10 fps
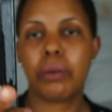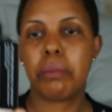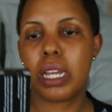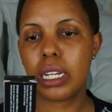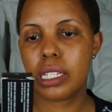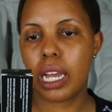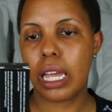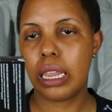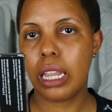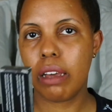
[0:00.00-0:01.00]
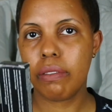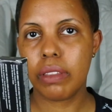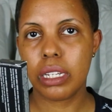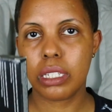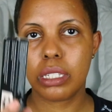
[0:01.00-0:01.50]
from NYX. I
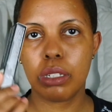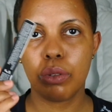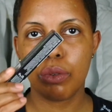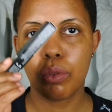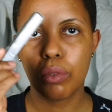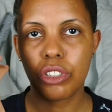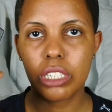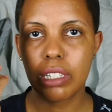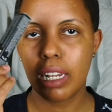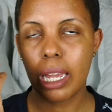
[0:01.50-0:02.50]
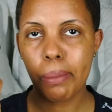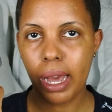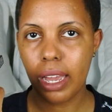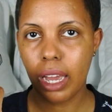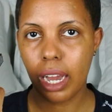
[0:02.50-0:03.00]
love this to just lay
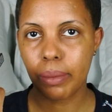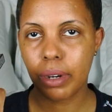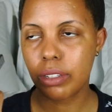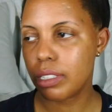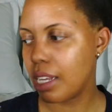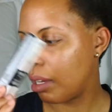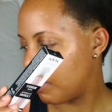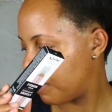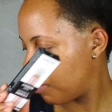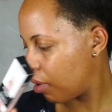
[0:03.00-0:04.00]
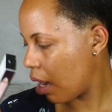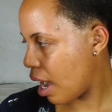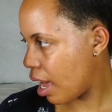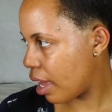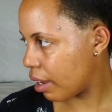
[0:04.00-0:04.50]
my eyebrows down before
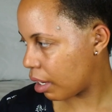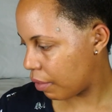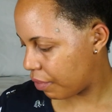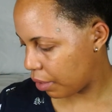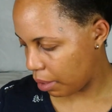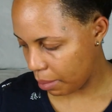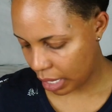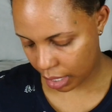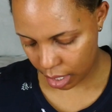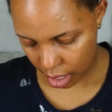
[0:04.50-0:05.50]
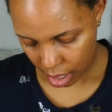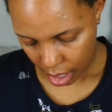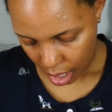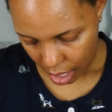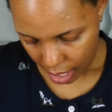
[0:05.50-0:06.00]
I fill them in.
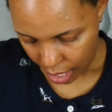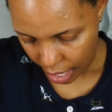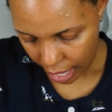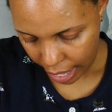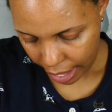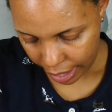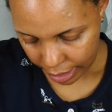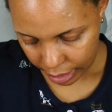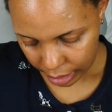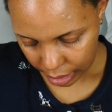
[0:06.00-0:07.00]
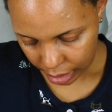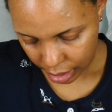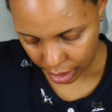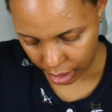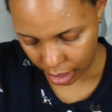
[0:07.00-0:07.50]
And
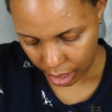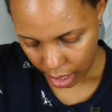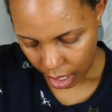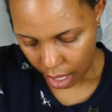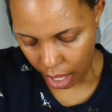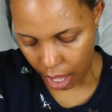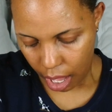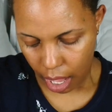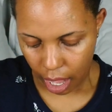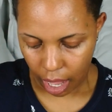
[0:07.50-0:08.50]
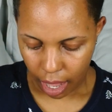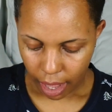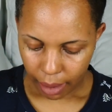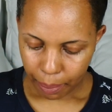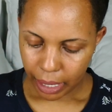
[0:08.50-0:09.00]

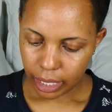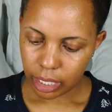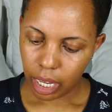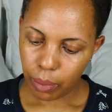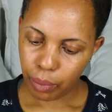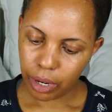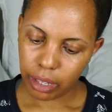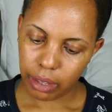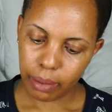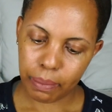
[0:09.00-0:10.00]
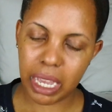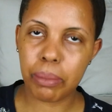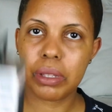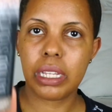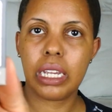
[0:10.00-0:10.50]
I picked up one of the
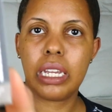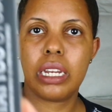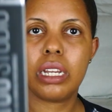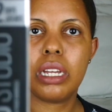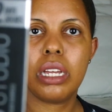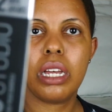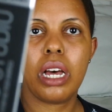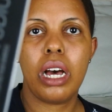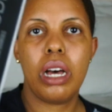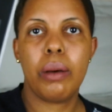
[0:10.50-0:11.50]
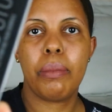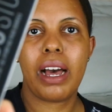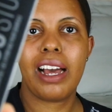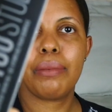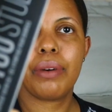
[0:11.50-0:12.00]
Maybelline
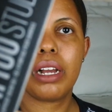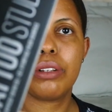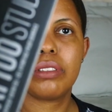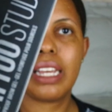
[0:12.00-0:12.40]
eyebrow